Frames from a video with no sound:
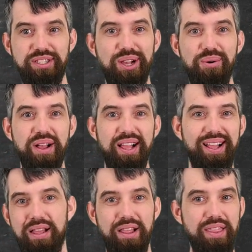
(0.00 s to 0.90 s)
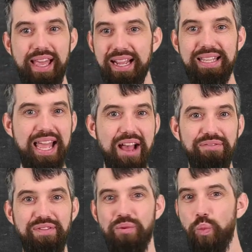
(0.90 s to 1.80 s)
So that is, I
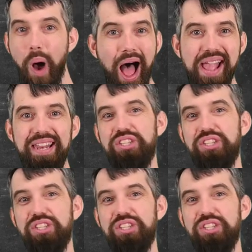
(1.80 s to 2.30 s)
have y and